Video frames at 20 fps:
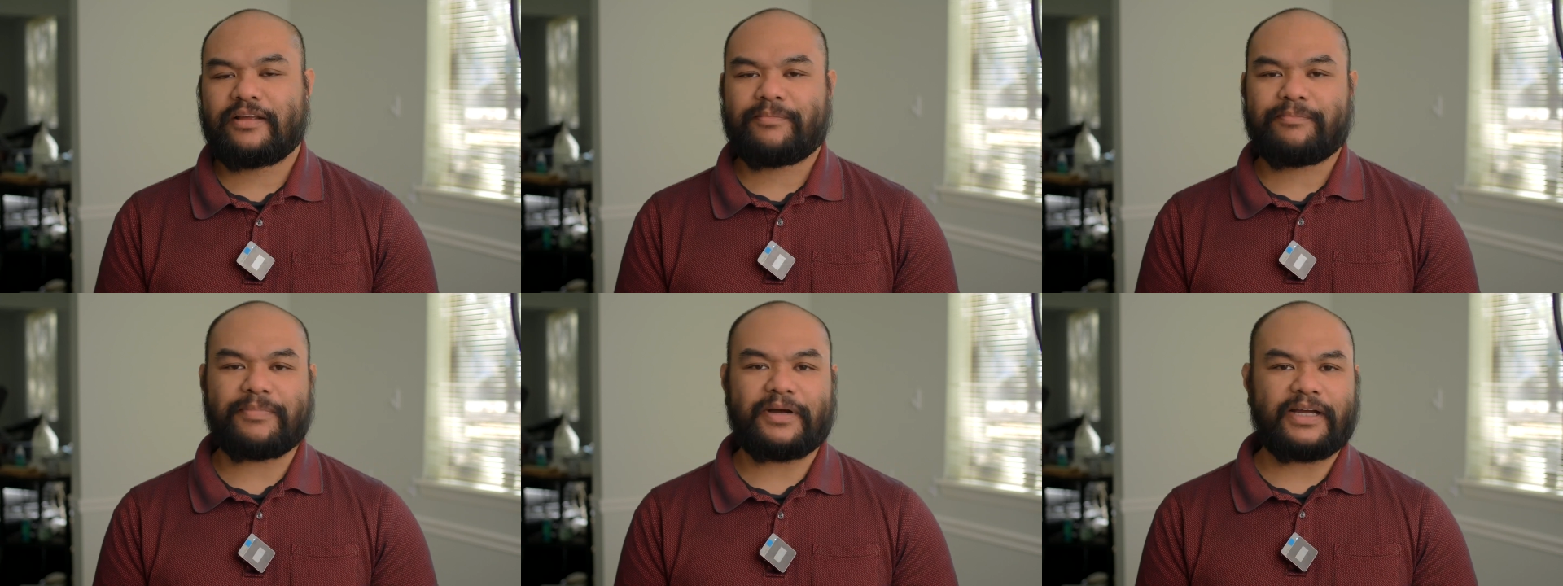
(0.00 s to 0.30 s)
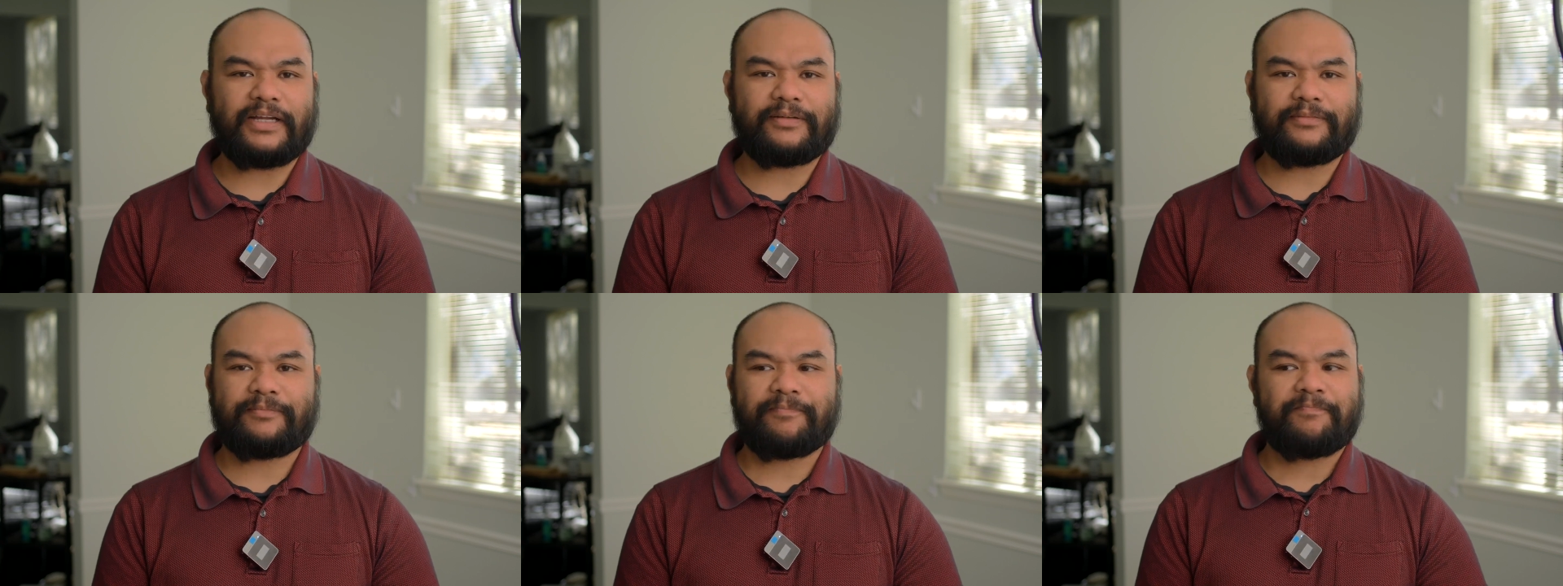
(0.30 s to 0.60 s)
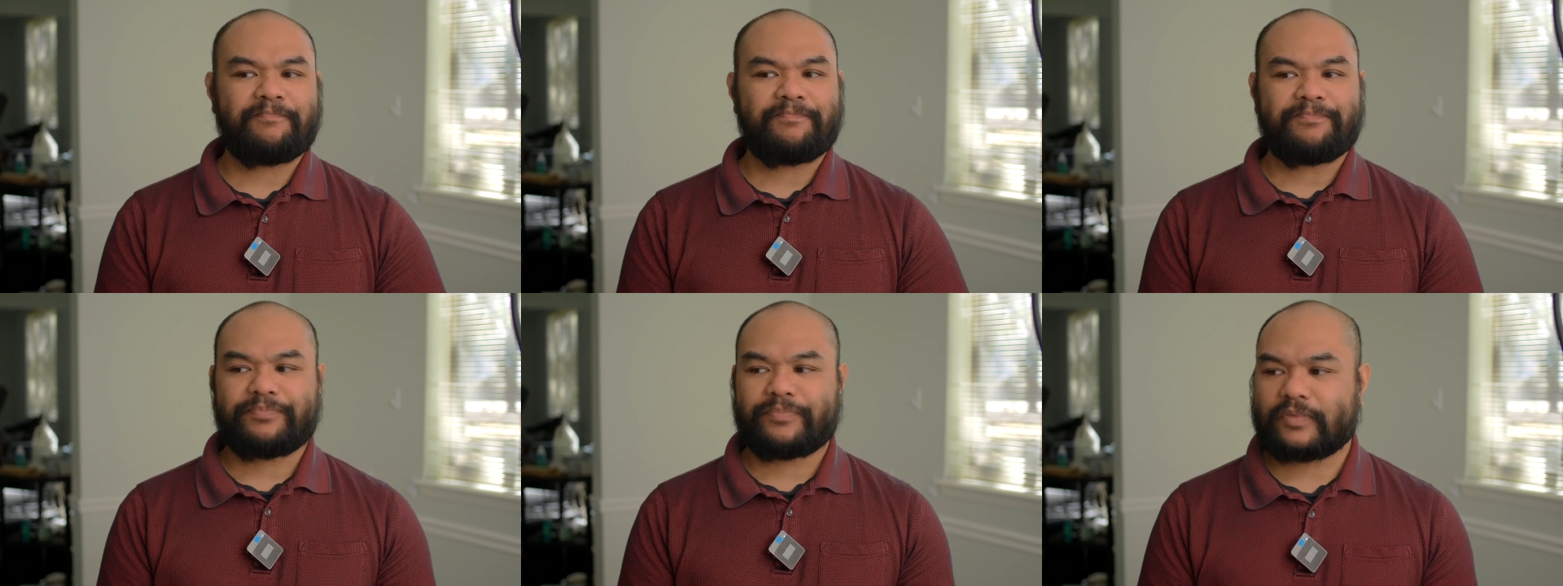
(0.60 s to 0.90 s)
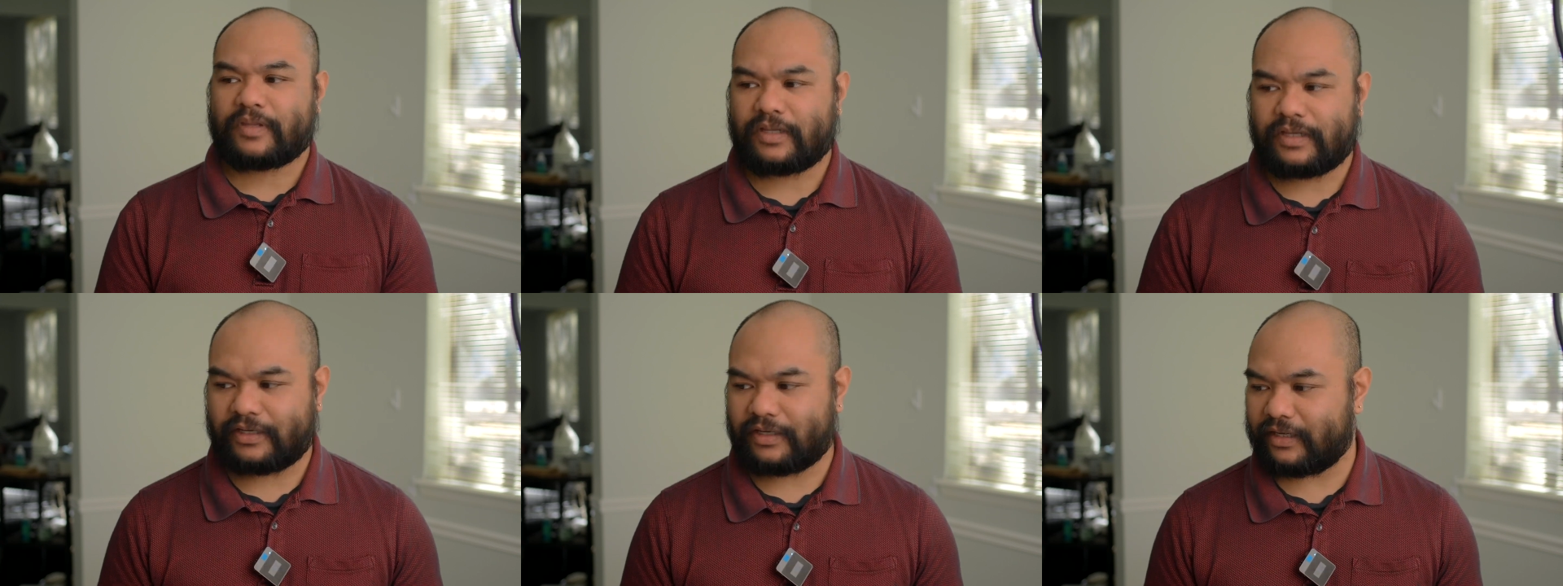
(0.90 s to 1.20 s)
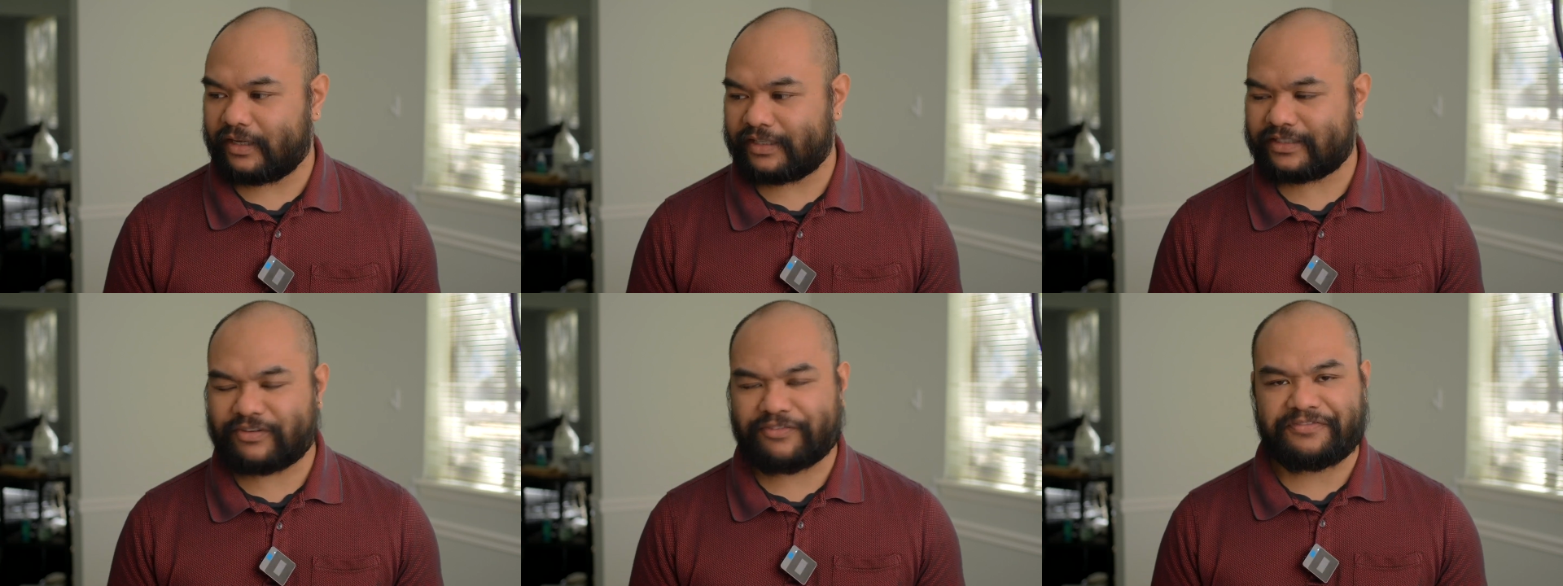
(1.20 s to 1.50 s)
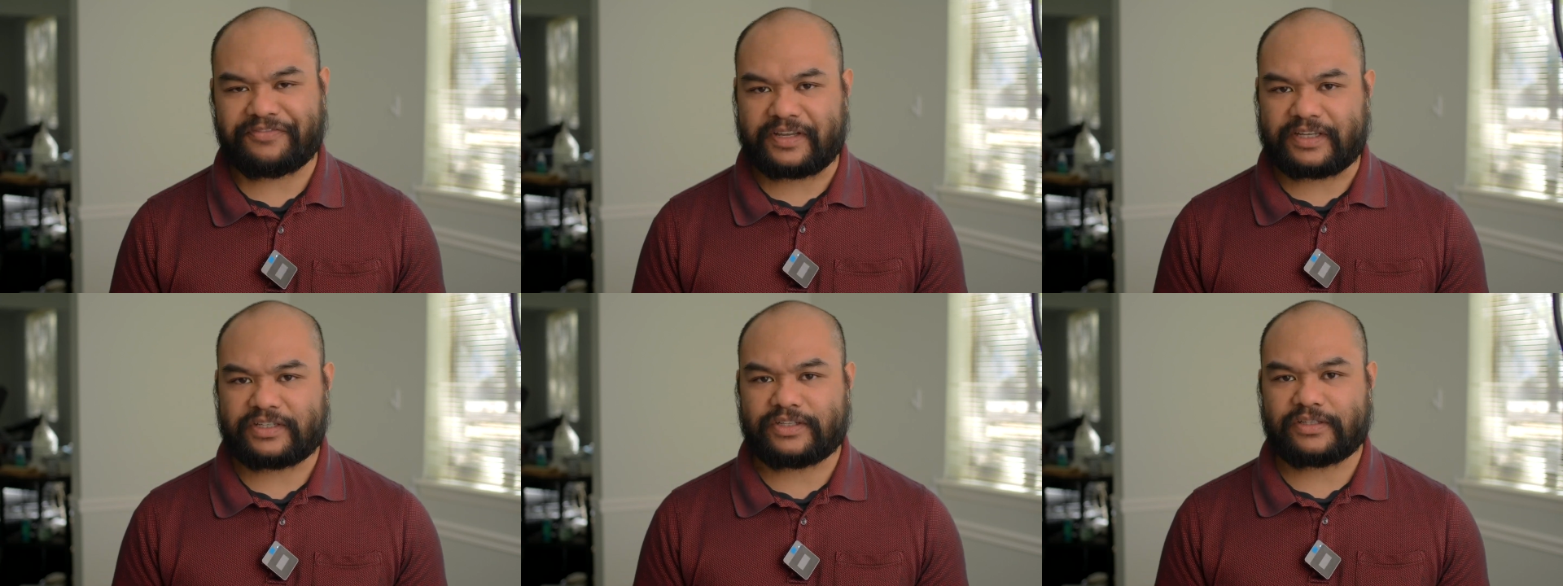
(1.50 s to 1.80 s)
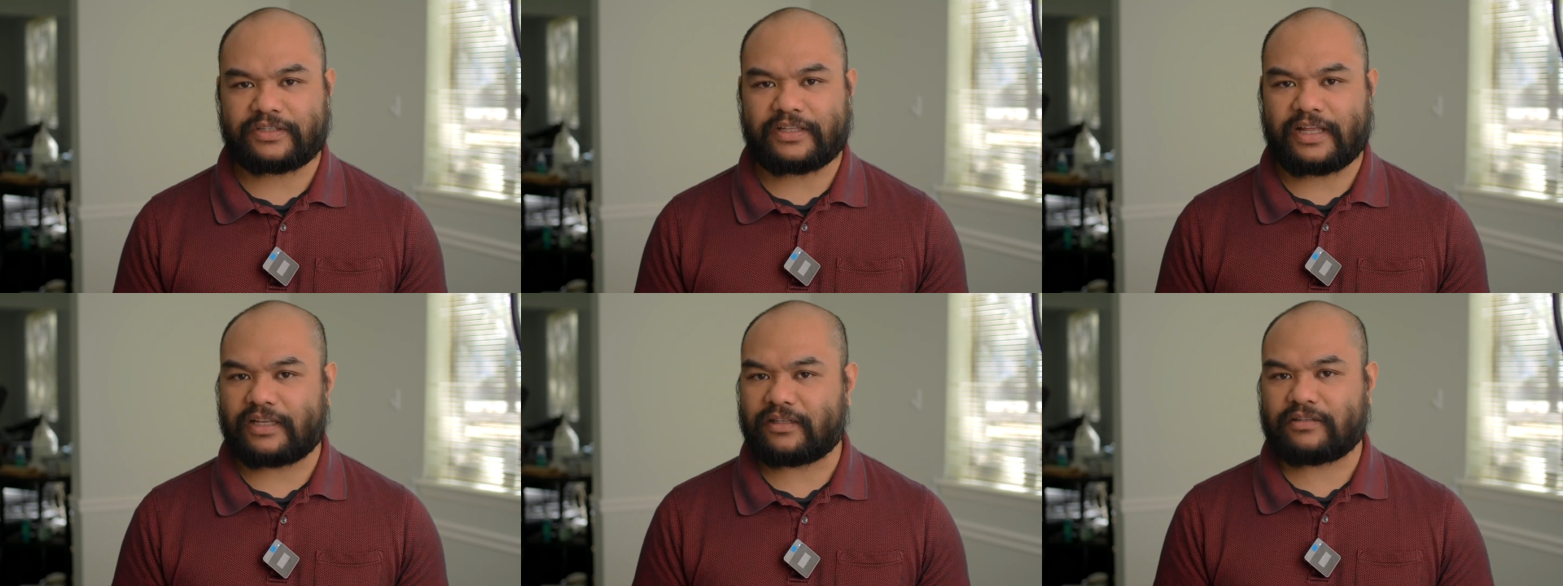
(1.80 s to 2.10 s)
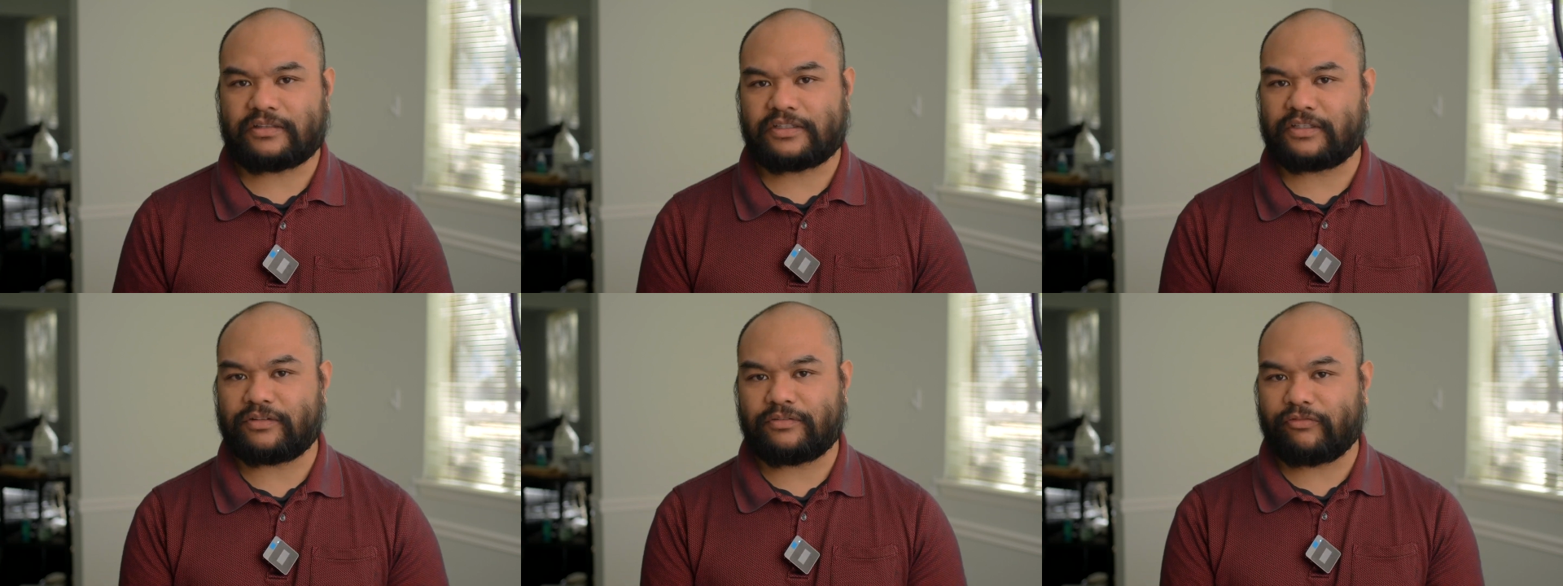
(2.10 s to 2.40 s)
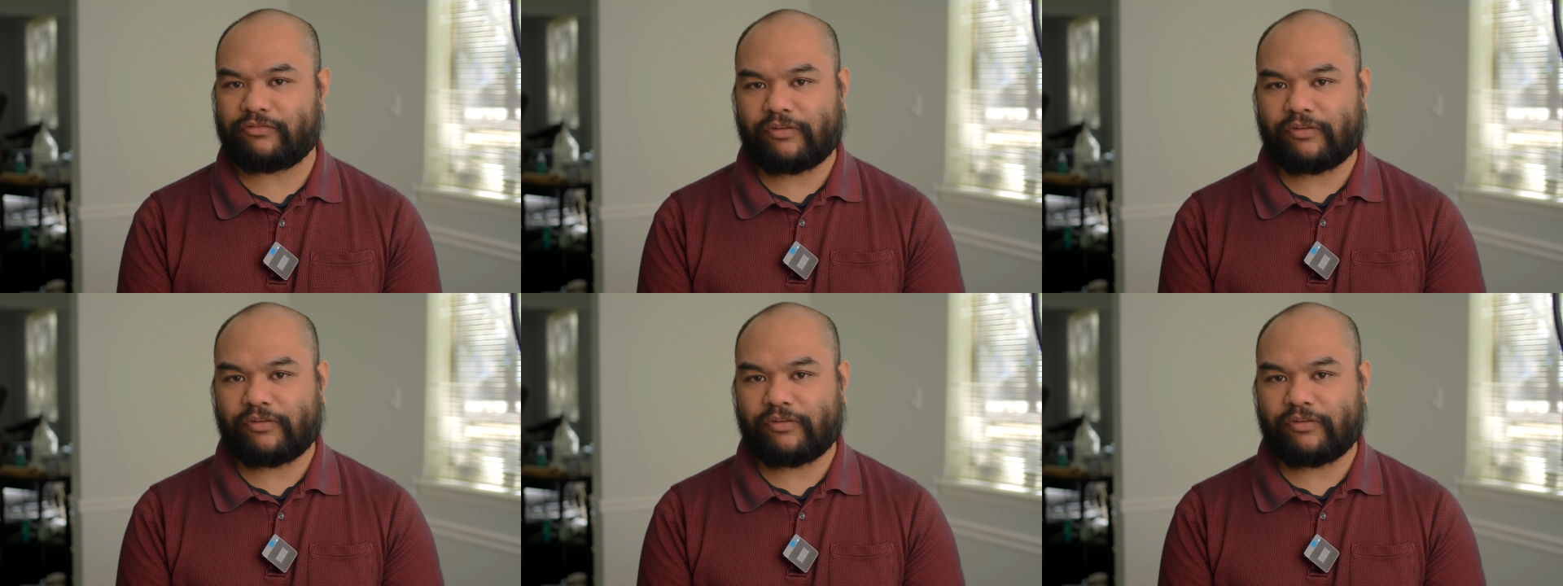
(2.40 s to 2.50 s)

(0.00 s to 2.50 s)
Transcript: but it's a feature that could